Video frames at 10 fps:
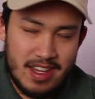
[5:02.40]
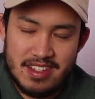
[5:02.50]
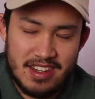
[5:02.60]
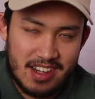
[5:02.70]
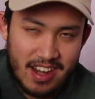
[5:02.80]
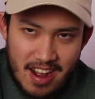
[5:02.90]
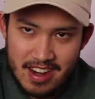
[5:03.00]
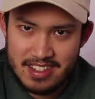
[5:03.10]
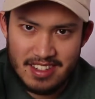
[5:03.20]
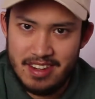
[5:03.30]
isn't
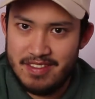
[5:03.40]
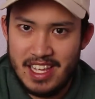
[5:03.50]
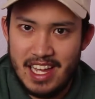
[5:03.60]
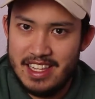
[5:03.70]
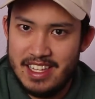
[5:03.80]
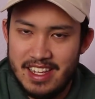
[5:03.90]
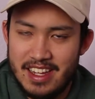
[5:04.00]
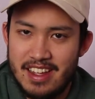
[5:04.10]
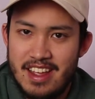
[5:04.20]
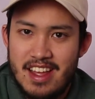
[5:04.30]
cognizant of the
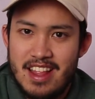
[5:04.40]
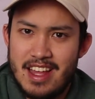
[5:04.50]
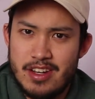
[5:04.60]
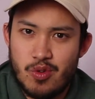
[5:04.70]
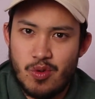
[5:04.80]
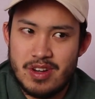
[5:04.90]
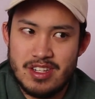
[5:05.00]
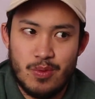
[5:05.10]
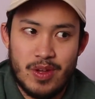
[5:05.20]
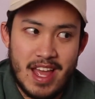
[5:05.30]
idea that George is
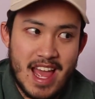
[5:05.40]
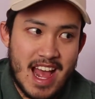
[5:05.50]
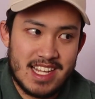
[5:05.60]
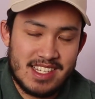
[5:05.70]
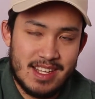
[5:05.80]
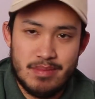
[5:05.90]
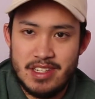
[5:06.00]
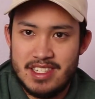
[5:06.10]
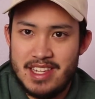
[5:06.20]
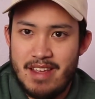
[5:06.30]
the one that asked him
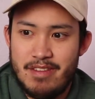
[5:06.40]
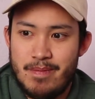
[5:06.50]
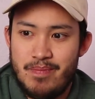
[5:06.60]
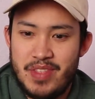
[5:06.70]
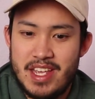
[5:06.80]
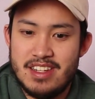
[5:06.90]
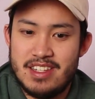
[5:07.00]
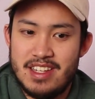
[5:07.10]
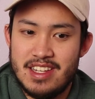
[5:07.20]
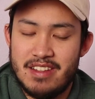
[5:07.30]
to save him. He
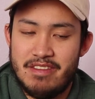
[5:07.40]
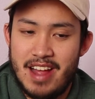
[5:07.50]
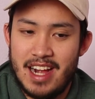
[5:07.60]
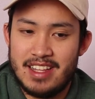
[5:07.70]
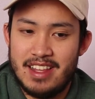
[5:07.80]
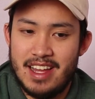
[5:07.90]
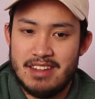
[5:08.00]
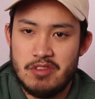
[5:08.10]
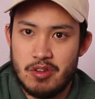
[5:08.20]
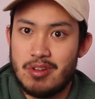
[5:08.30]
just sees the fact
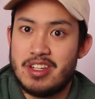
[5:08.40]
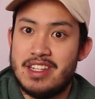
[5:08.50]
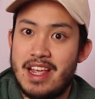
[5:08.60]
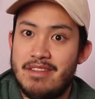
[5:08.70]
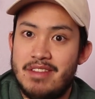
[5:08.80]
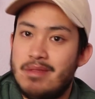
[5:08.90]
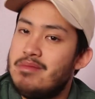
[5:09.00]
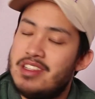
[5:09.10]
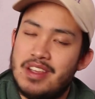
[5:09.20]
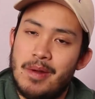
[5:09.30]
that George saved him.
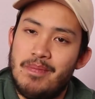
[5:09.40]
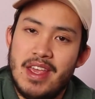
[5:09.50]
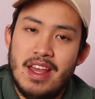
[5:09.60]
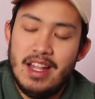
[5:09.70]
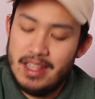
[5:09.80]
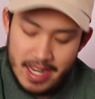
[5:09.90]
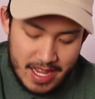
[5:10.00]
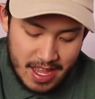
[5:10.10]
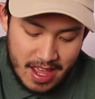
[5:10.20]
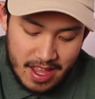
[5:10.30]
So
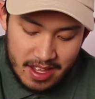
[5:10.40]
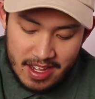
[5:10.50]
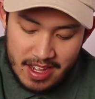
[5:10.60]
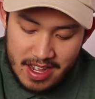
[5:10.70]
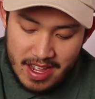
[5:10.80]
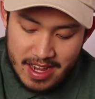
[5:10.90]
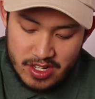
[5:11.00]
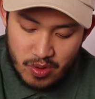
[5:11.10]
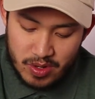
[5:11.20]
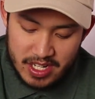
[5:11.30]
Lenny and
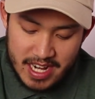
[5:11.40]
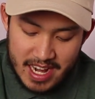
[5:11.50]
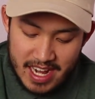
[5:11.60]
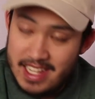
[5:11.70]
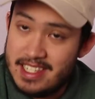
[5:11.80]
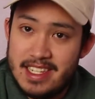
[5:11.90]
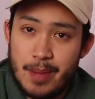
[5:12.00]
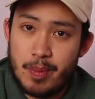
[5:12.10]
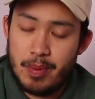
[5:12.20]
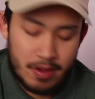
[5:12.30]
George are kind of
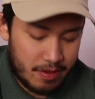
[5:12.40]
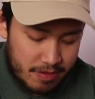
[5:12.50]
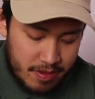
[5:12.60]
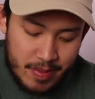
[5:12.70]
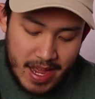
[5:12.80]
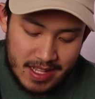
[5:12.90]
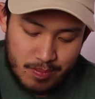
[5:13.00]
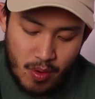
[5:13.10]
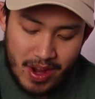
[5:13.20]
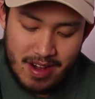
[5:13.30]
inseparable from that
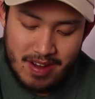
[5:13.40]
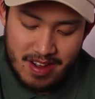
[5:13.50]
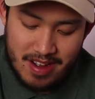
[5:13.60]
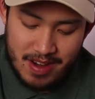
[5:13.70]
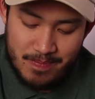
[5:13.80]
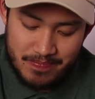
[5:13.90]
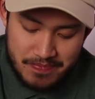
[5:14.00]
point on.